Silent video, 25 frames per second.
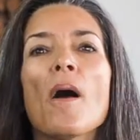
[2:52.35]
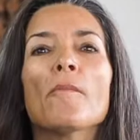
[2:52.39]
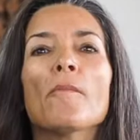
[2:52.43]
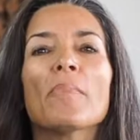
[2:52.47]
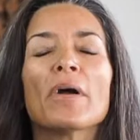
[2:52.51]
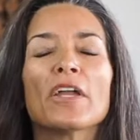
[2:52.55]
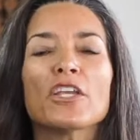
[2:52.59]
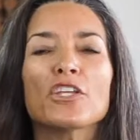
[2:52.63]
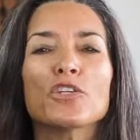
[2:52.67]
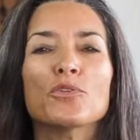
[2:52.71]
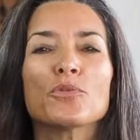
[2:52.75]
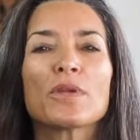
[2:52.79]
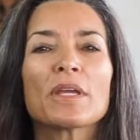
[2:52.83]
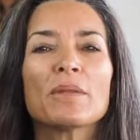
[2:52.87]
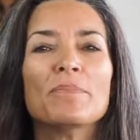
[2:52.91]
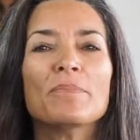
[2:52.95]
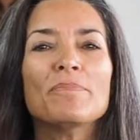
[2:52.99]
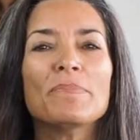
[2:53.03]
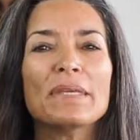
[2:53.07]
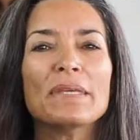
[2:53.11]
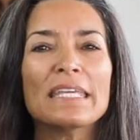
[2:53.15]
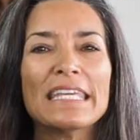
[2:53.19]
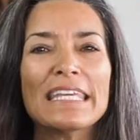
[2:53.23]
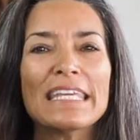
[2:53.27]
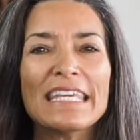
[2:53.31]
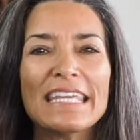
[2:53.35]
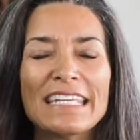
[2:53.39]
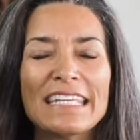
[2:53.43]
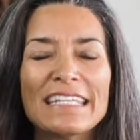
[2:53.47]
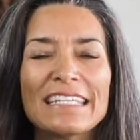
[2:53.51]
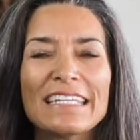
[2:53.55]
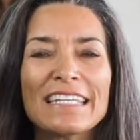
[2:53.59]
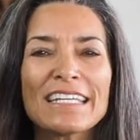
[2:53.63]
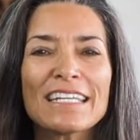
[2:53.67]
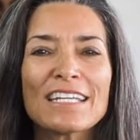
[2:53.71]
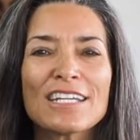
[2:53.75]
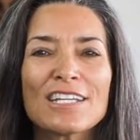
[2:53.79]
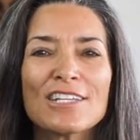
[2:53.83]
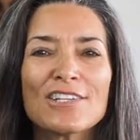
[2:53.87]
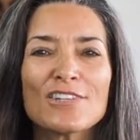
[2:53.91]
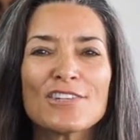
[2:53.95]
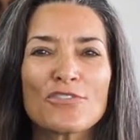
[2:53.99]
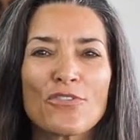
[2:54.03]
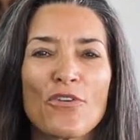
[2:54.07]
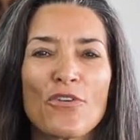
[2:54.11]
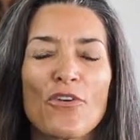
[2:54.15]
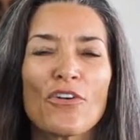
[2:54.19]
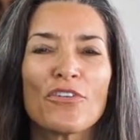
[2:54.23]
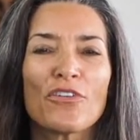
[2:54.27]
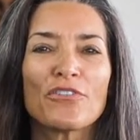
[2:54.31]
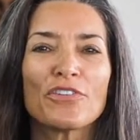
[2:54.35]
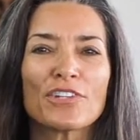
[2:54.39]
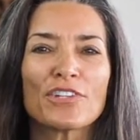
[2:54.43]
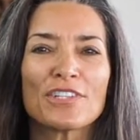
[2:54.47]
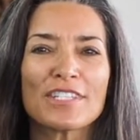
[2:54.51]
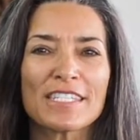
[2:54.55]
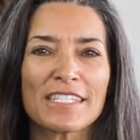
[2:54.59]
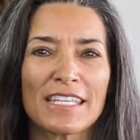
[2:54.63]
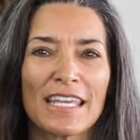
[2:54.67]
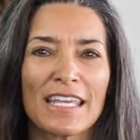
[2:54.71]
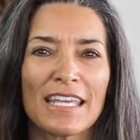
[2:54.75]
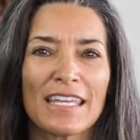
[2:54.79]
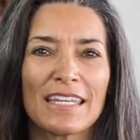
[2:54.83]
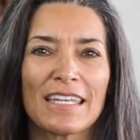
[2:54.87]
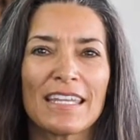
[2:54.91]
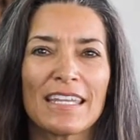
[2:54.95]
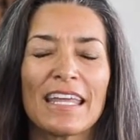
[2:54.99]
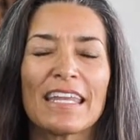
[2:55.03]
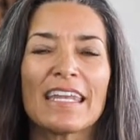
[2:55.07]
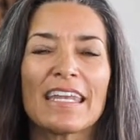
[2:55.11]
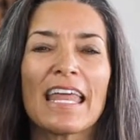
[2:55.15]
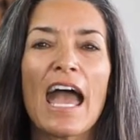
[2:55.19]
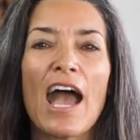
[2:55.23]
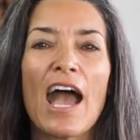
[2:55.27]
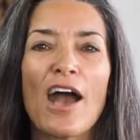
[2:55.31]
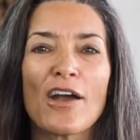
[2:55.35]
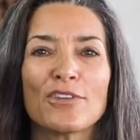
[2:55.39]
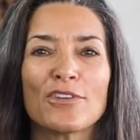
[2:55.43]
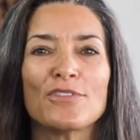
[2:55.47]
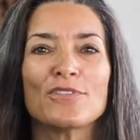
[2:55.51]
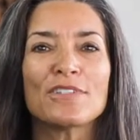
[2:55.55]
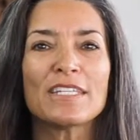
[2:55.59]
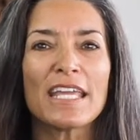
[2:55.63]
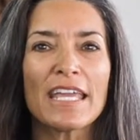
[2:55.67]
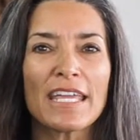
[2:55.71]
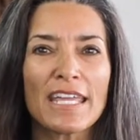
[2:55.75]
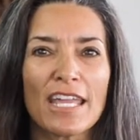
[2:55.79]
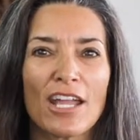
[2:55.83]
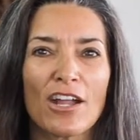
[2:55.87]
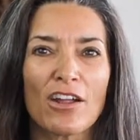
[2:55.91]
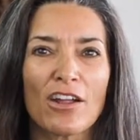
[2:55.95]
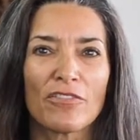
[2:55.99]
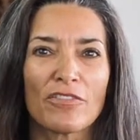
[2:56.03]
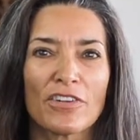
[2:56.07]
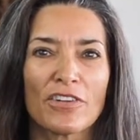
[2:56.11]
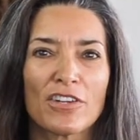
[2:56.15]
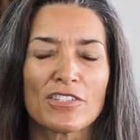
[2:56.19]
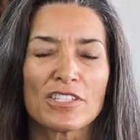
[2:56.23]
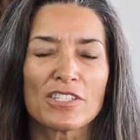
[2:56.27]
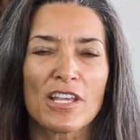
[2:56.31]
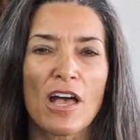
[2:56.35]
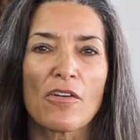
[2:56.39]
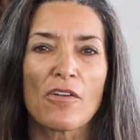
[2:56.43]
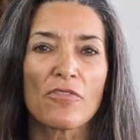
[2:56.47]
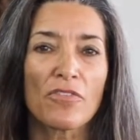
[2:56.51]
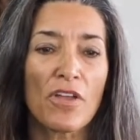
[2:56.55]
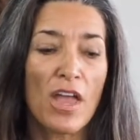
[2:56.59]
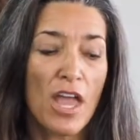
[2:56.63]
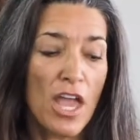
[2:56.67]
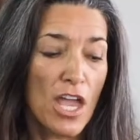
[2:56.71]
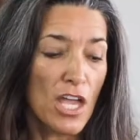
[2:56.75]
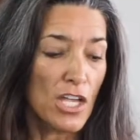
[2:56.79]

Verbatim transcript: But you can be in control of your skin and how you take care of yourself.